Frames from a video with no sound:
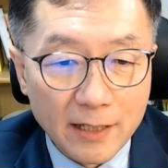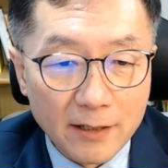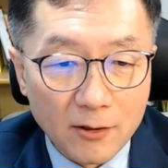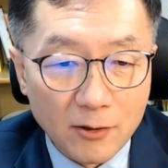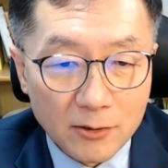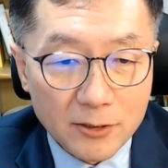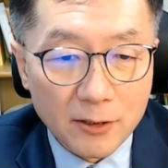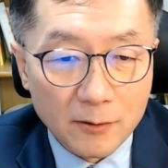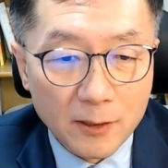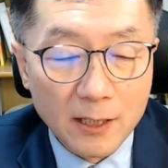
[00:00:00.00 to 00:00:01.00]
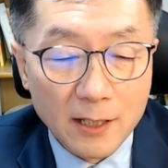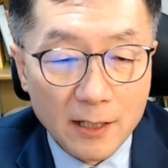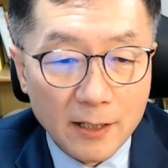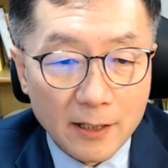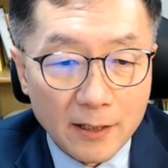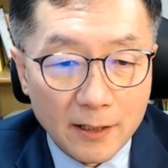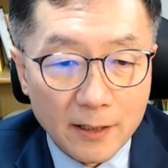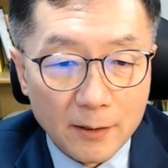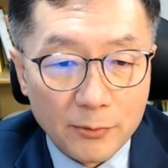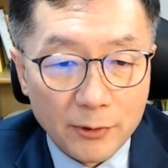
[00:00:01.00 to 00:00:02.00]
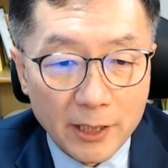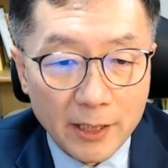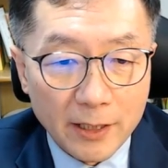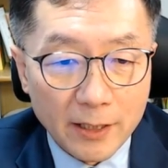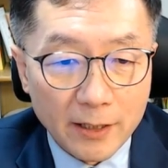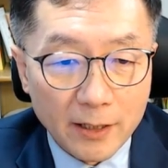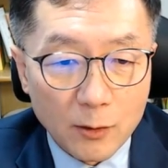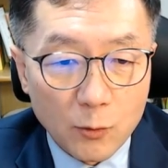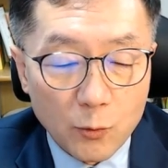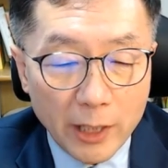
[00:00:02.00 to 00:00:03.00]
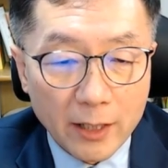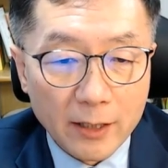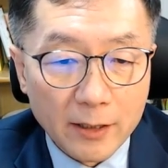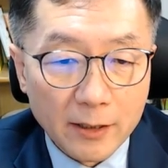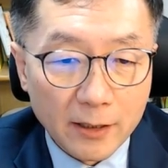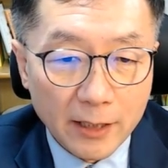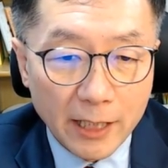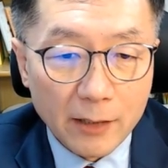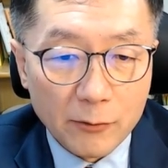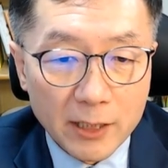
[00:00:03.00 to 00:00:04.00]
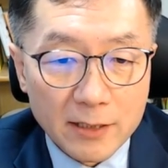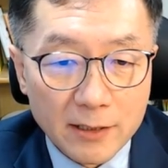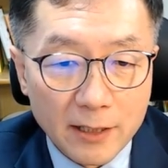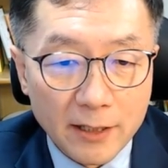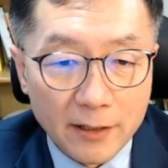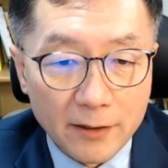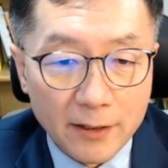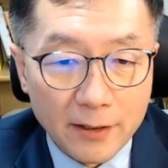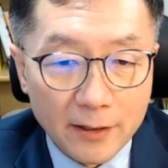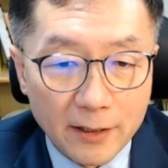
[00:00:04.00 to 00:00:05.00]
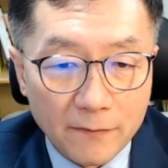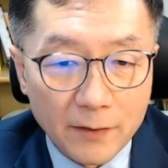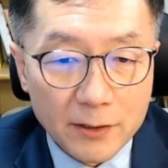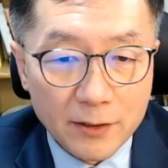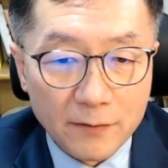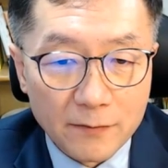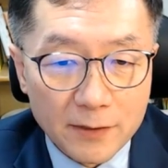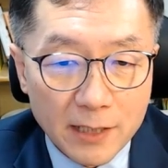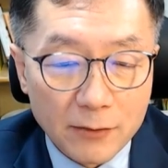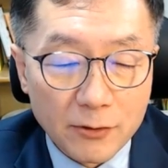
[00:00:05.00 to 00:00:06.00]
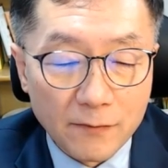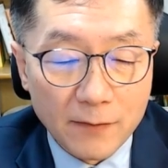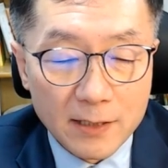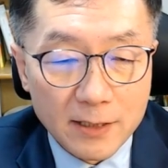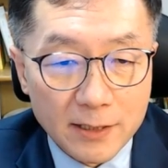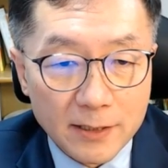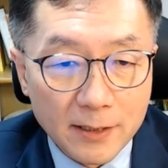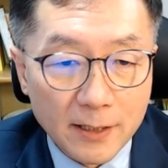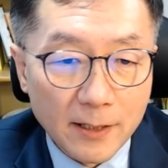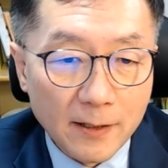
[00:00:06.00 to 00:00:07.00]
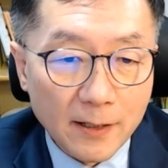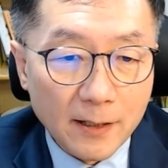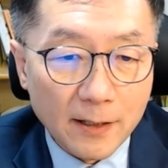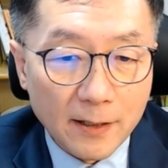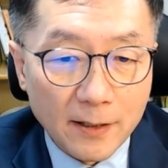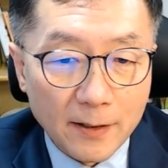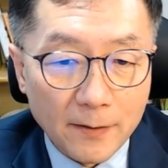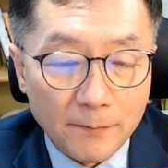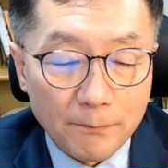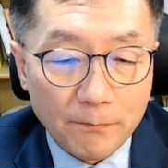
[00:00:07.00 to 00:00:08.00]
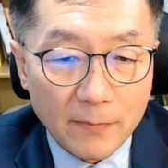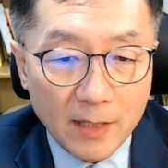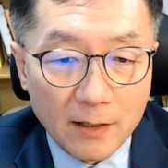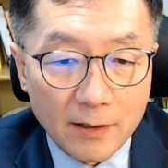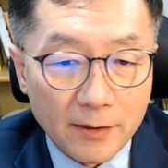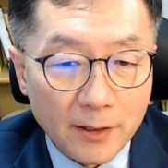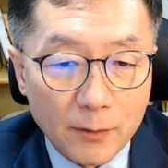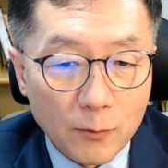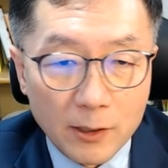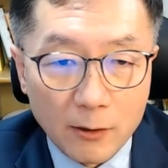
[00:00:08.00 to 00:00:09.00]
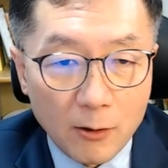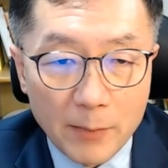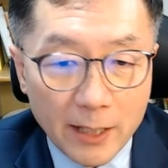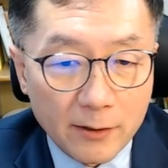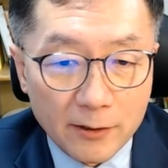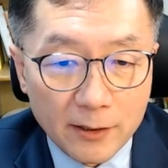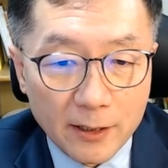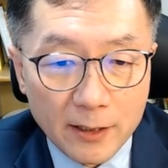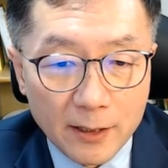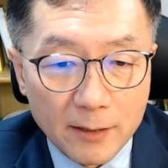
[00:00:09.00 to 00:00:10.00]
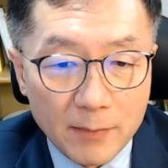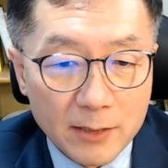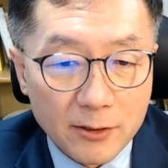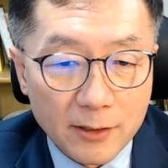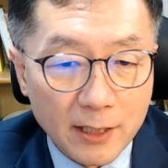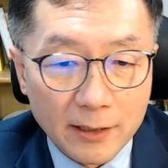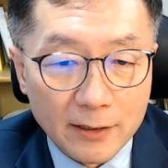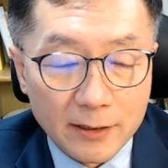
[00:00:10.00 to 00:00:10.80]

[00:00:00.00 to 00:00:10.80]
and also uh, pretty uh, quick uh, increase in the, the conviction of the sexual offenses. Um, I think the one lawmaker uh, mentioned that